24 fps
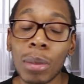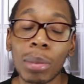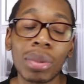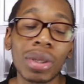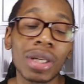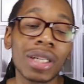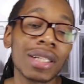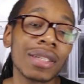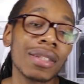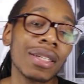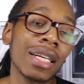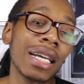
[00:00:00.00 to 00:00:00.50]

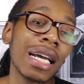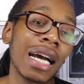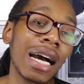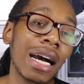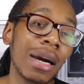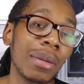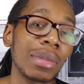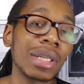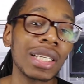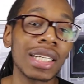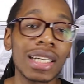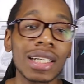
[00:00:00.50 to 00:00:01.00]
But
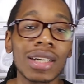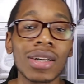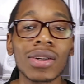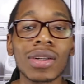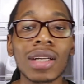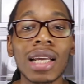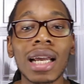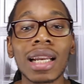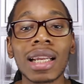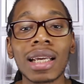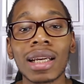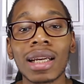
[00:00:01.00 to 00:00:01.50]
I'm gonna get
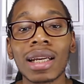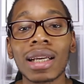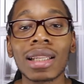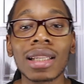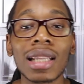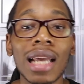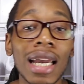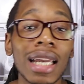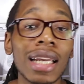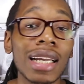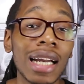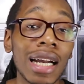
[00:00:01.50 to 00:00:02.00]
on out of here.
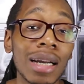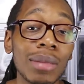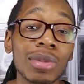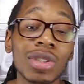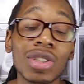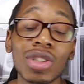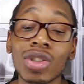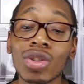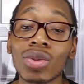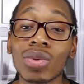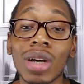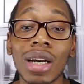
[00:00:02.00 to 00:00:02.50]
Like, comment,
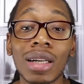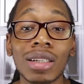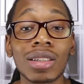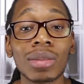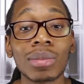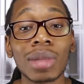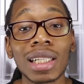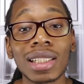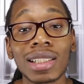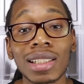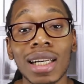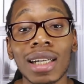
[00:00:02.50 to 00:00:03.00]
subscribe to
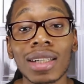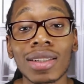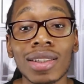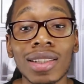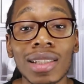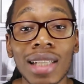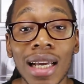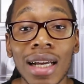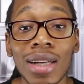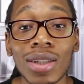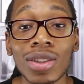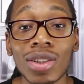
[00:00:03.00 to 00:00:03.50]
my channel,
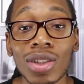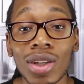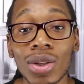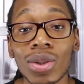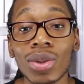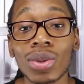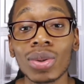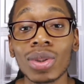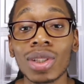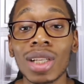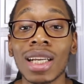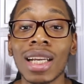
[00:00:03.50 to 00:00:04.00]
Sow's
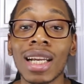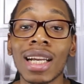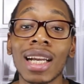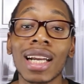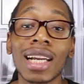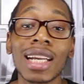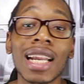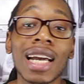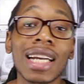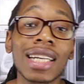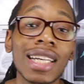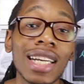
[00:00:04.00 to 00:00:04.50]
Soles,
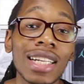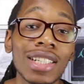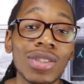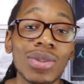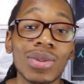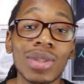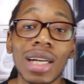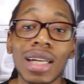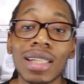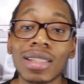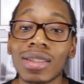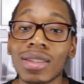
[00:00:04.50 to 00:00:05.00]
and I'll catch
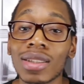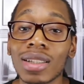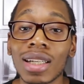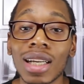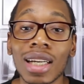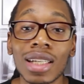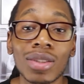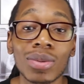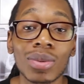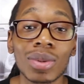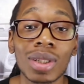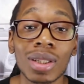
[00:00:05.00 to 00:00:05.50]
you guys on the
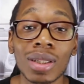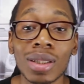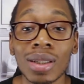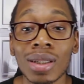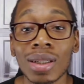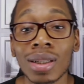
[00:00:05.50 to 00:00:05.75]
next one.